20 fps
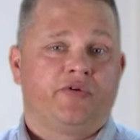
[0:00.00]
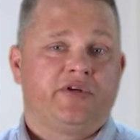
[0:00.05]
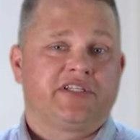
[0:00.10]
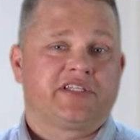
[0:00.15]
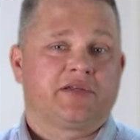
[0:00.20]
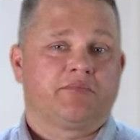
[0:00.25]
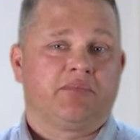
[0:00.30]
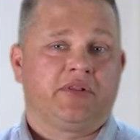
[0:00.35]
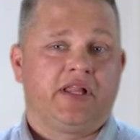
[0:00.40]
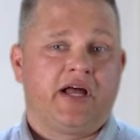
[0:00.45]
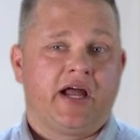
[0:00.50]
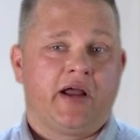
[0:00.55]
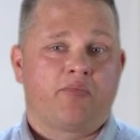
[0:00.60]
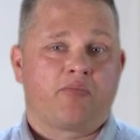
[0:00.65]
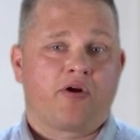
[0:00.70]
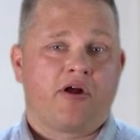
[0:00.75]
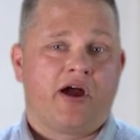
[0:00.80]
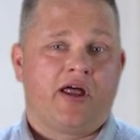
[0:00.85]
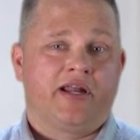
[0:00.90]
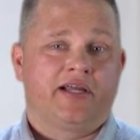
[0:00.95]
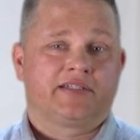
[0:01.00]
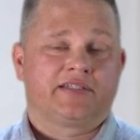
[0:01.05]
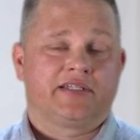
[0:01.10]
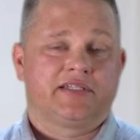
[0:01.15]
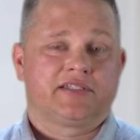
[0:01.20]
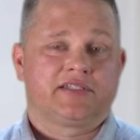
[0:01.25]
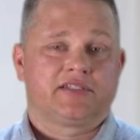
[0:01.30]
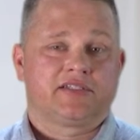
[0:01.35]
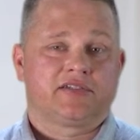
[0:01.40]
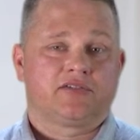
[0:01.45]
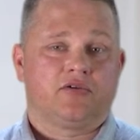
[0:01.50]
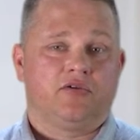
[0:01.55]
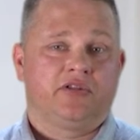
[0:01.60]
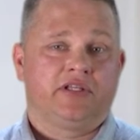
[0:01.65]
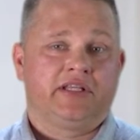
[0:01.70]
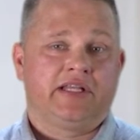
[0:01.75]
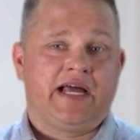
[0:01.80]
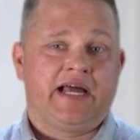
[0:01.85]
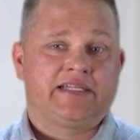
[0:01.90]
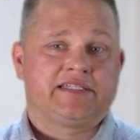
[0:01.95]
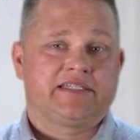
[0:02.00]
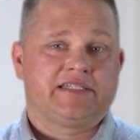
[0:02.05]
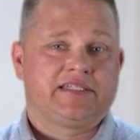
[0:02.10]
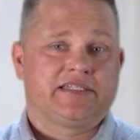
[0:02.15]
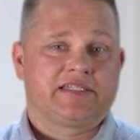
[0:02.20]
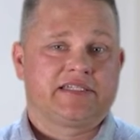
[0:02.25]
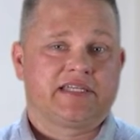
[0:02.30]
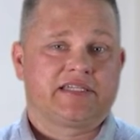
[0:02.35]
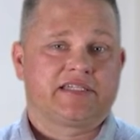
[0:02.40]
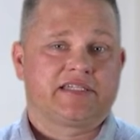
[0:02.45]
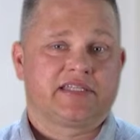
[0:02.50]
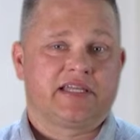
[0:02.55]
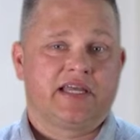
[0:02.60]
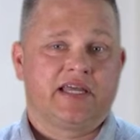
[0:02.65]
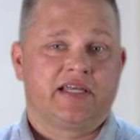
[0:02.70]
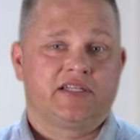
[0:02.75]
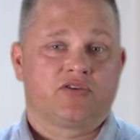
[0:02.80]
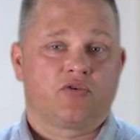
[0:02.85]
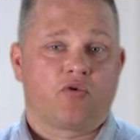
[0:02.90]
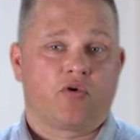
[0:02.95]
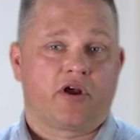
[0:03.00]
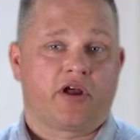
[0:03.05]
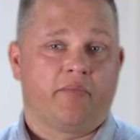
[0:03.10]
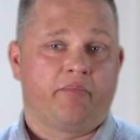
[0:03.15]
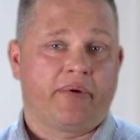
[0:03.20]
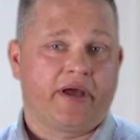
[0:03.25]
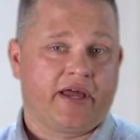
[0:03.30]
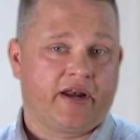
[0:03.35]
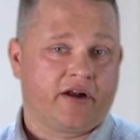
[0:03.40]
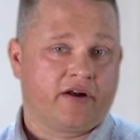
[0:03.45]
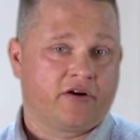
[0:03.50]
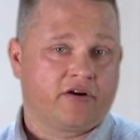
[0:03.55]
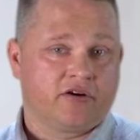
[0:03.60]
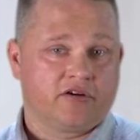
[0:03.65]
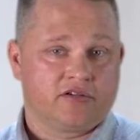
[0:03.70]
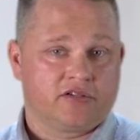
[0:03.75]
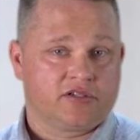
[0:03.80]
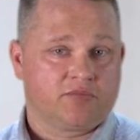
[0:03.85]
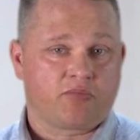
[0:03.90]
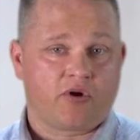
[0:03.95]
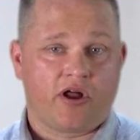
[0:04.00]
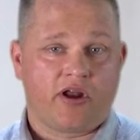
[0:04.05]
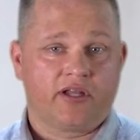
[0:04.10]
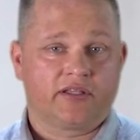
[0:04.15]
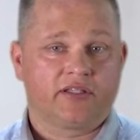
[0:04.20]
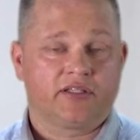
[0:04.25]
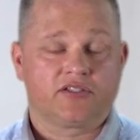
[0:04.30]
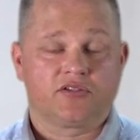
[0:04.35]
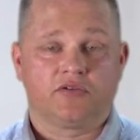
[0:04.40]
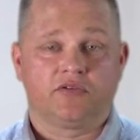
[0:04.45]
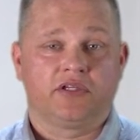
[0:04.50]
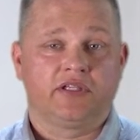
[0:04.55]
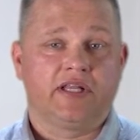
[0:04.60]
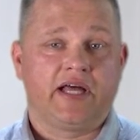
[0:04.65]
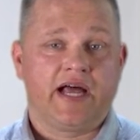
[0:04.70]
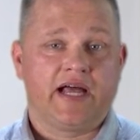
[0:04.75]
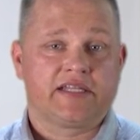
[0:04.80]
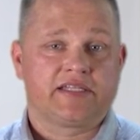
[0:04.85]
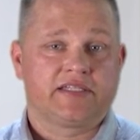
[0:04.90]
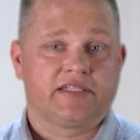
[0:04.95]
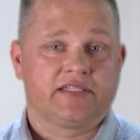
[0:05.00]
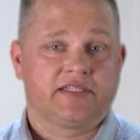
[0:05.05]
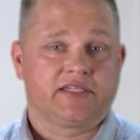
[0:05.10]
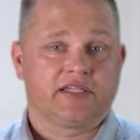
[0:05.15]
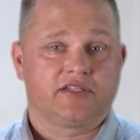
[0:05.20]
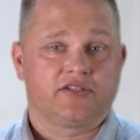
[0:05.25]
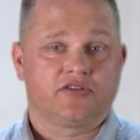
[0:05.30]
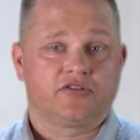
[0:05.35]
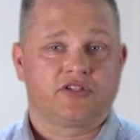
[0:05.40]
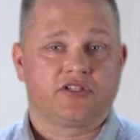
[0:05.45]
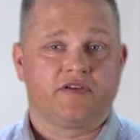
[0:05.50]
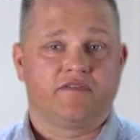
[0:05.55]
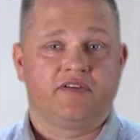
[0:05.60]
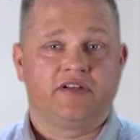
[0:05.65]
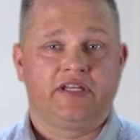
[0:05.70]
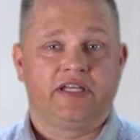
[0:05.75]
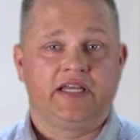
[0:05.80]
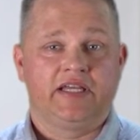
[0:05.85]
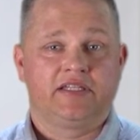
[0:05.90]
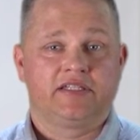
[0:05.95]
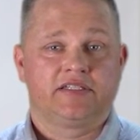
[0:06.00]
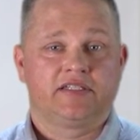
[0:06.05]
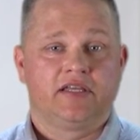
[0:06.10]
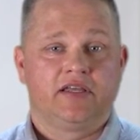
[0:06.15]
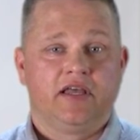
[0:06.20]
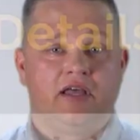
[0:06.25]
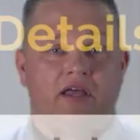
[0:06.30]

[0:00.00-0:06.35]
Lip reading: we supply a product that's only lasting 6 days, or a competitor's product that's only lasting 6 or 7 days,